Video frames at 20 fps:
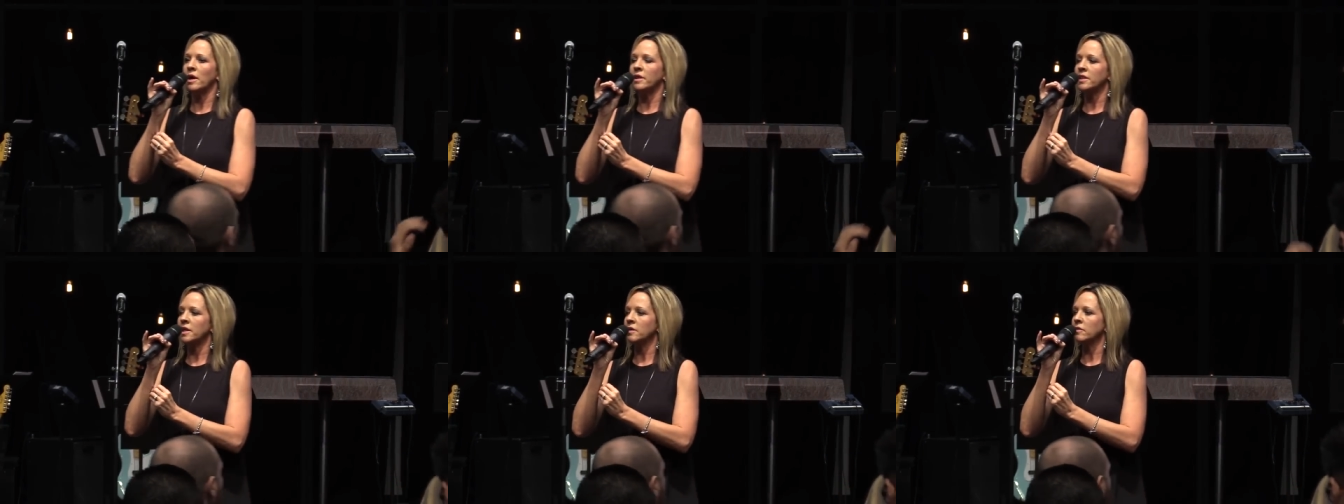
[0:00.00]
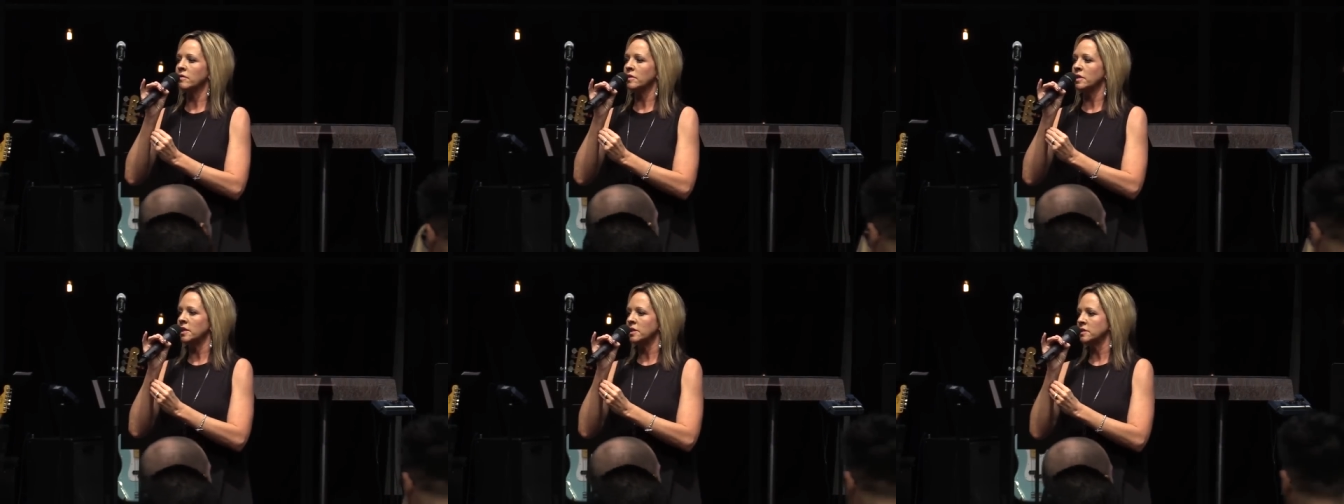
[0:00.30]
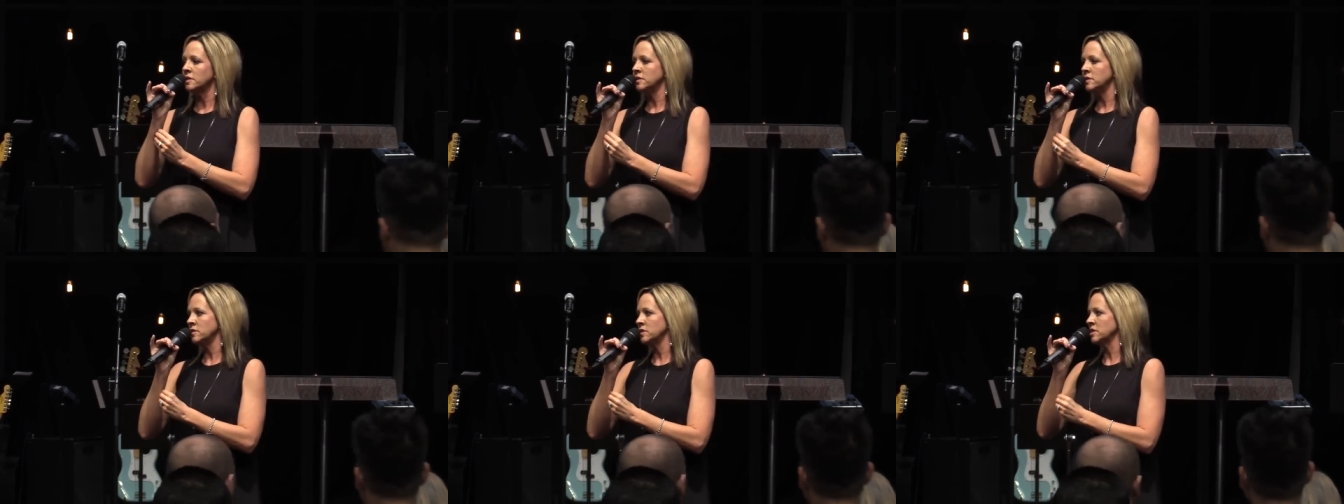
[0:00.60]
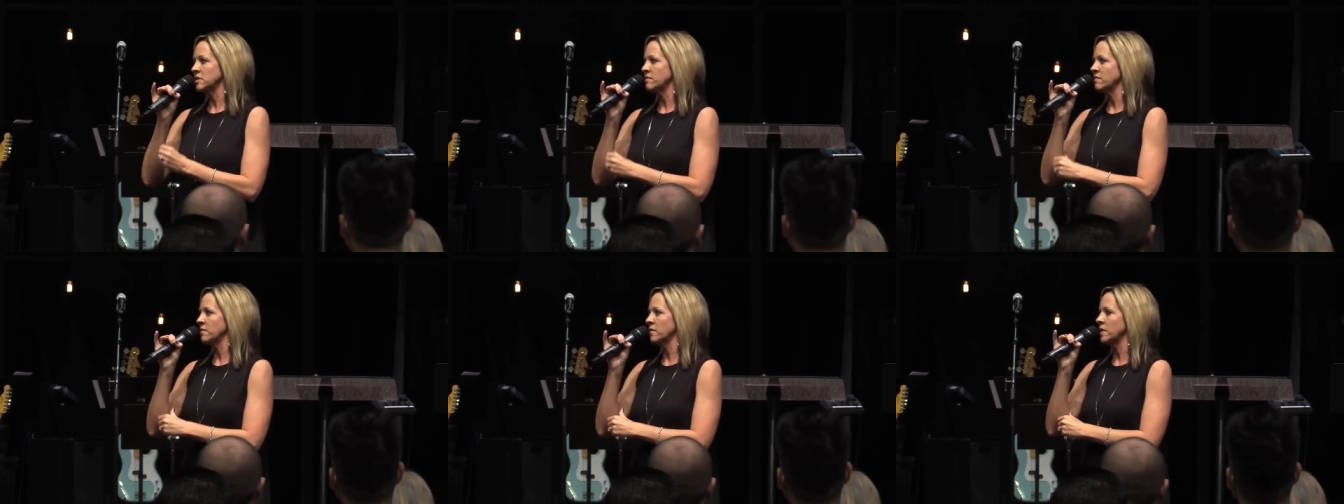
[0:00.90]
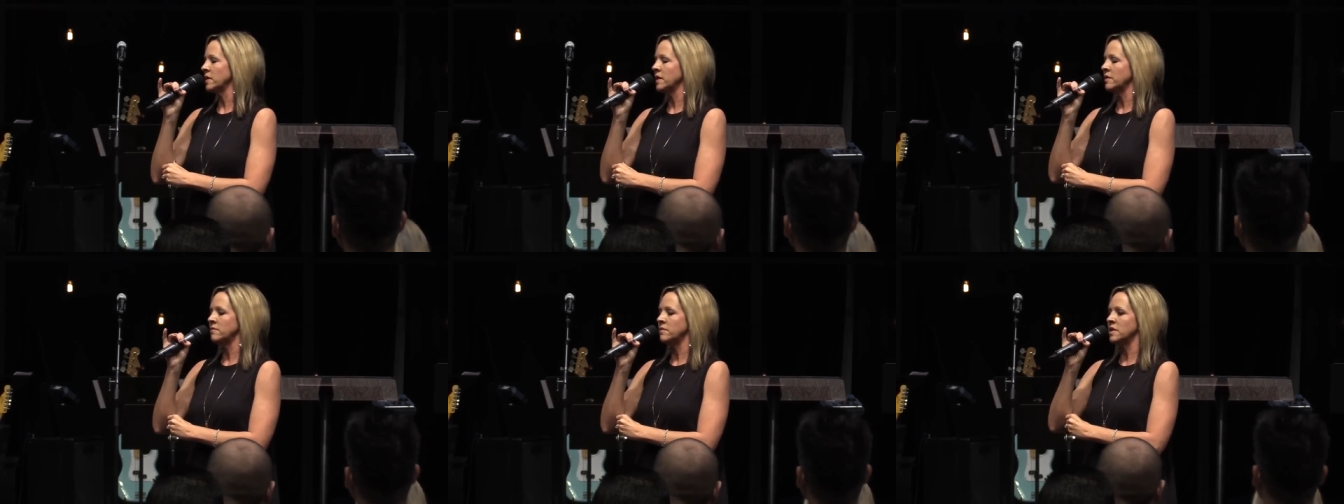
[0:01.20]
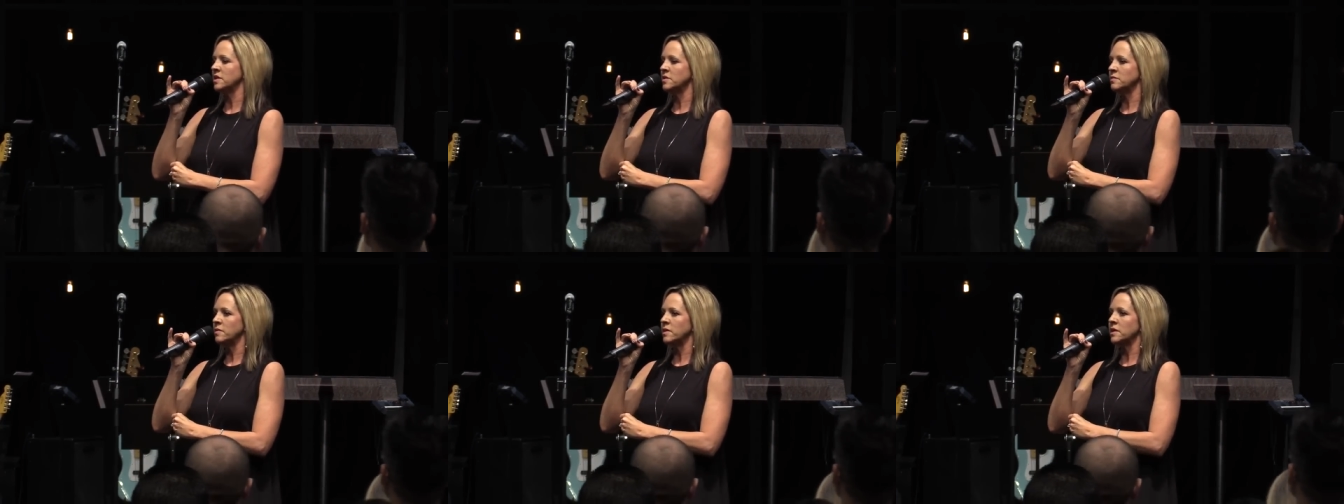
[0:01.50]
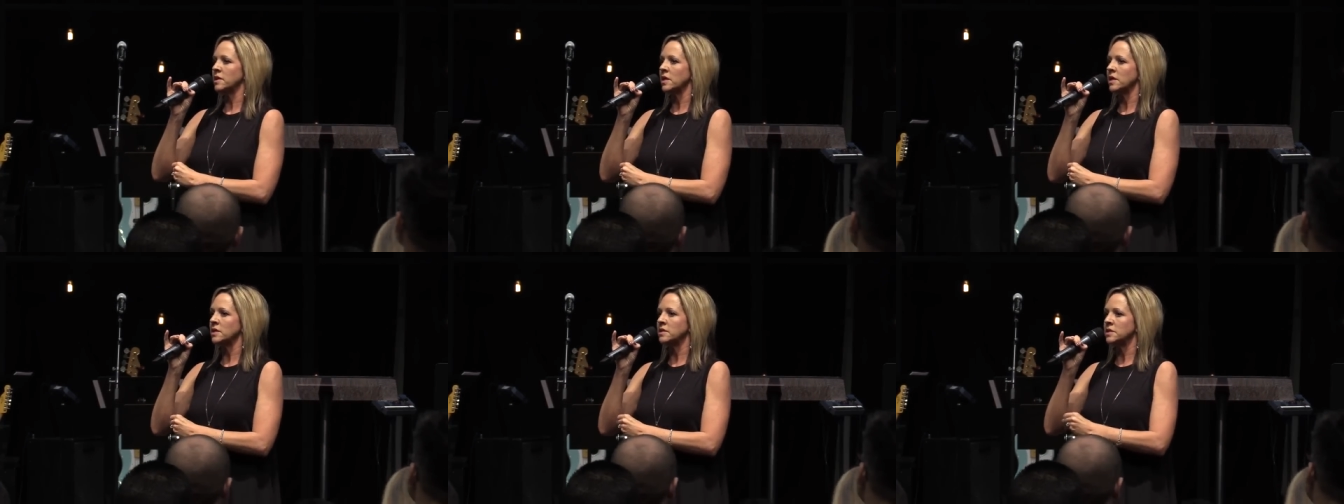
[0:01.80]
I think we need to do some forgiveness
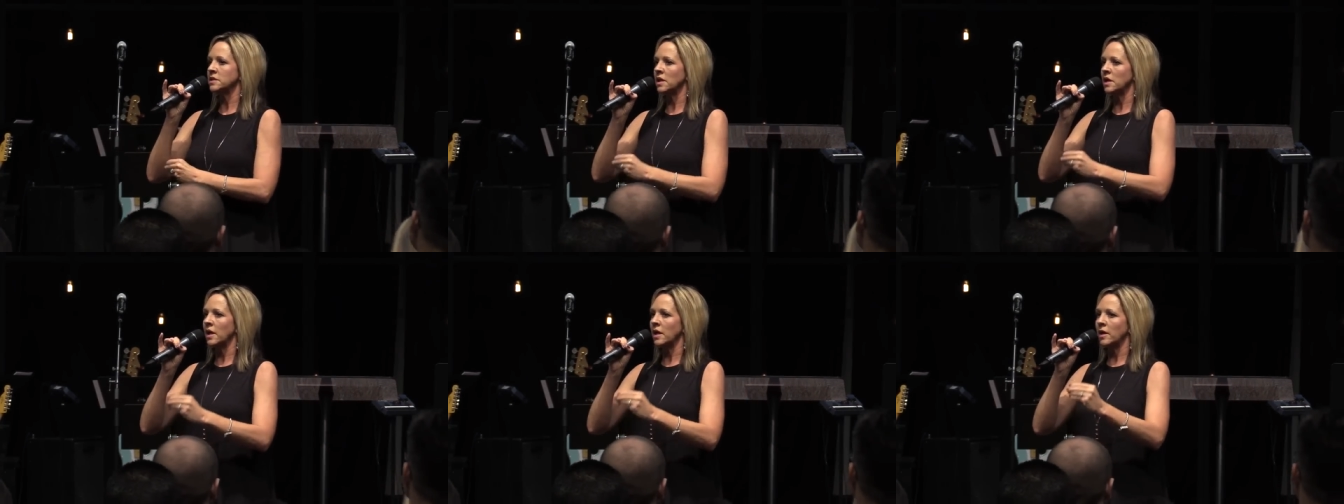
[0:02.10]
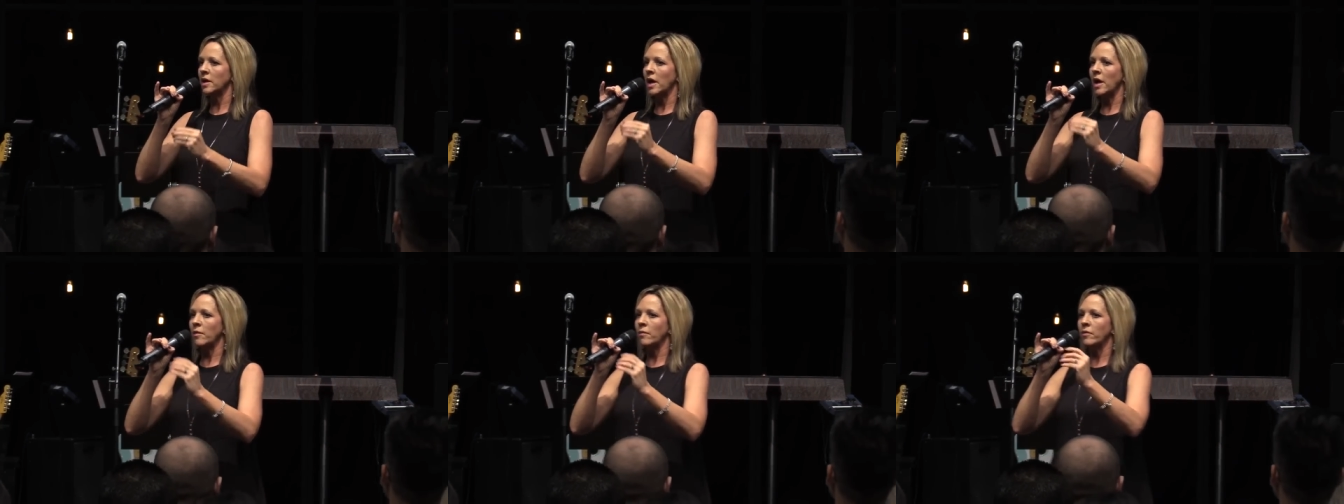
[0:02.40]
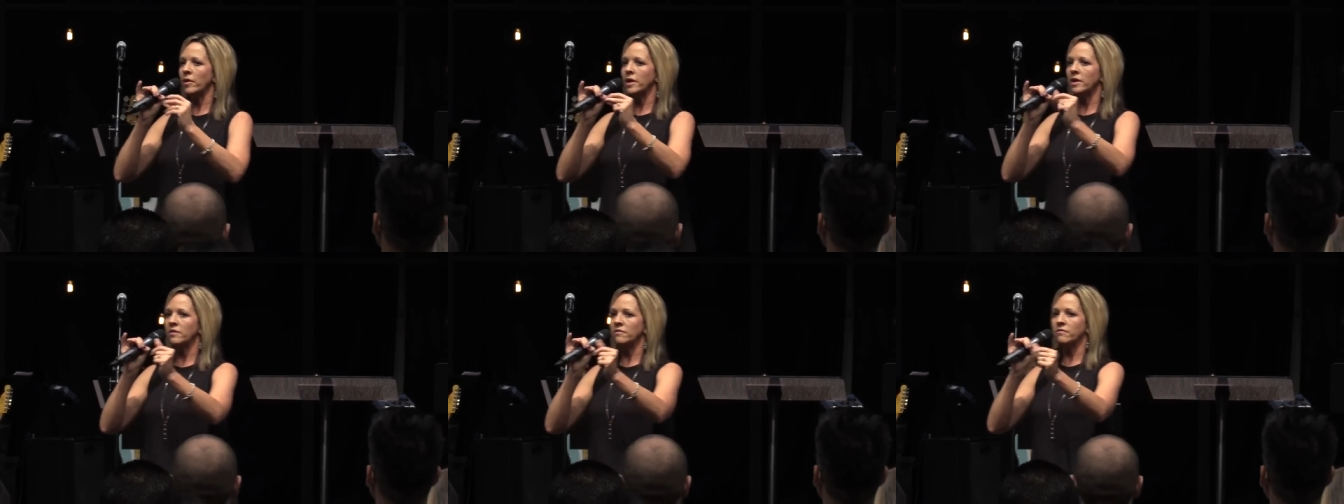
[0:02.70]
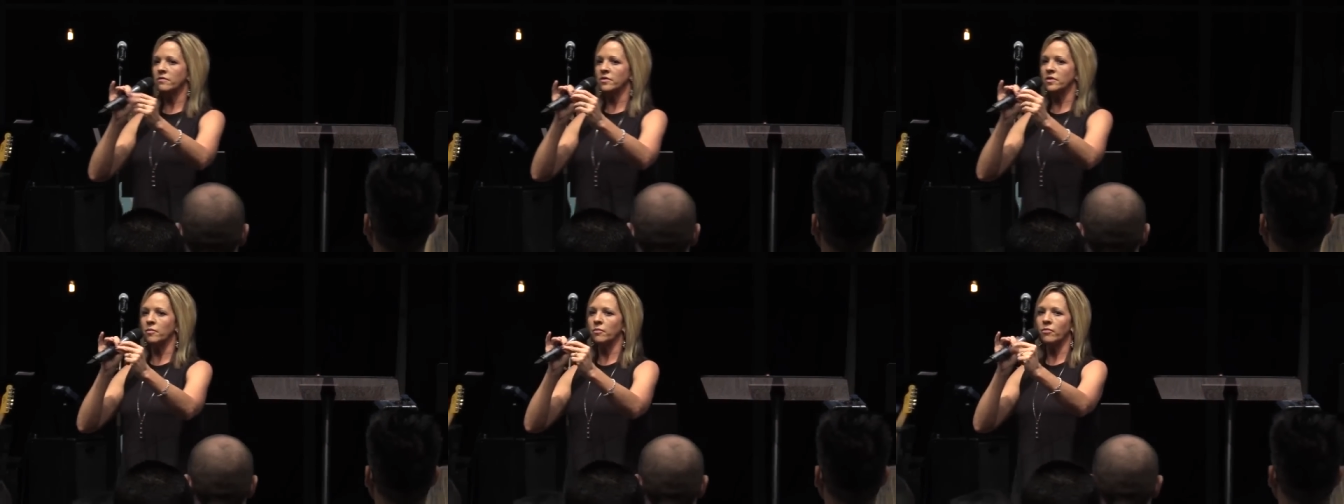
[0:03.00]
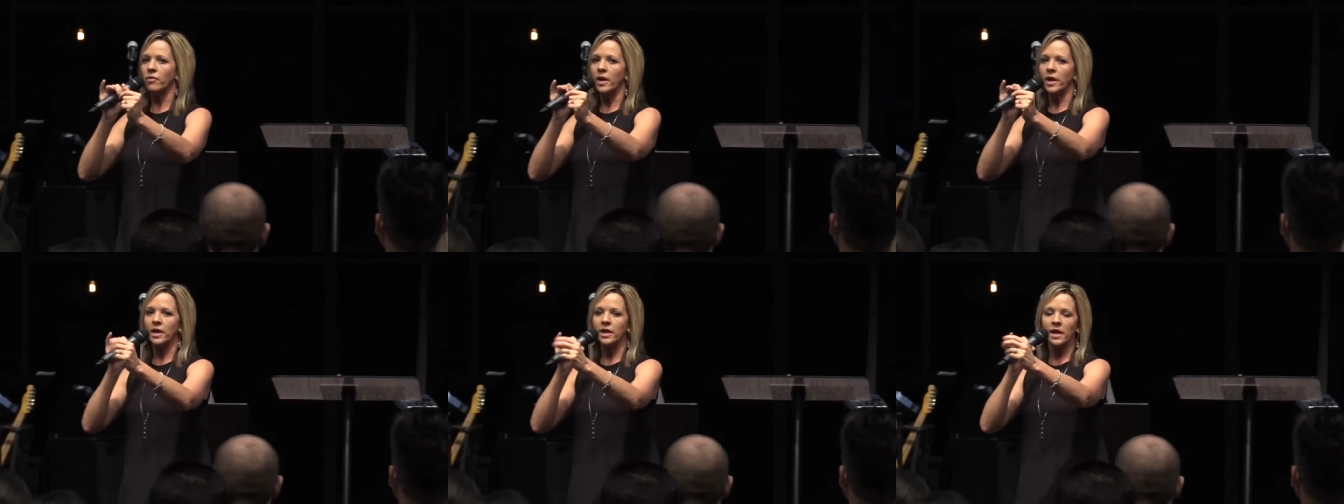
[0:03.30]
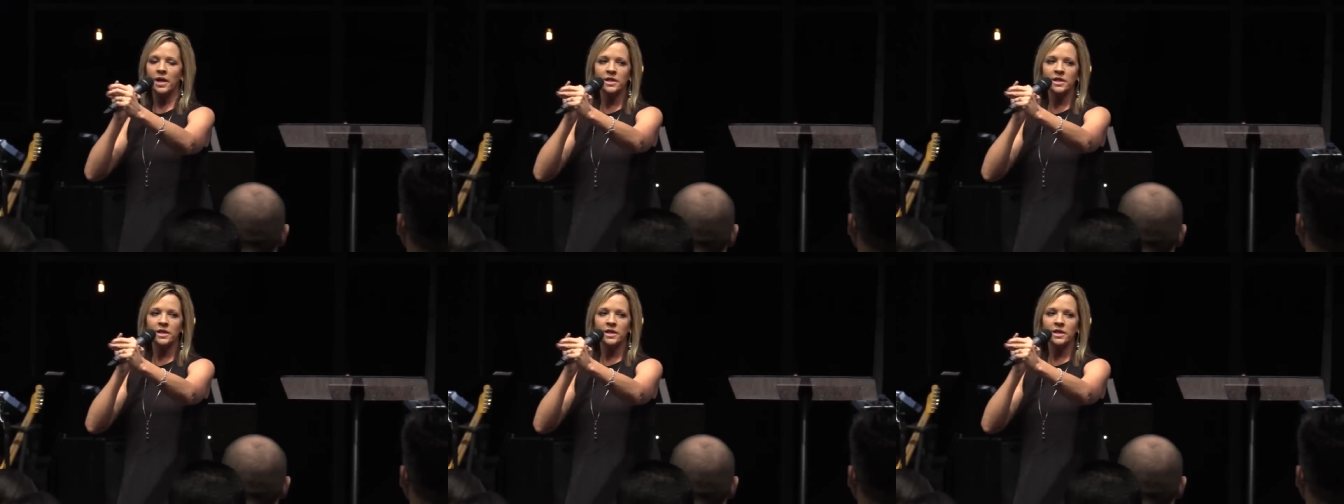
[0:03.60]
because I, i am waiting for the break.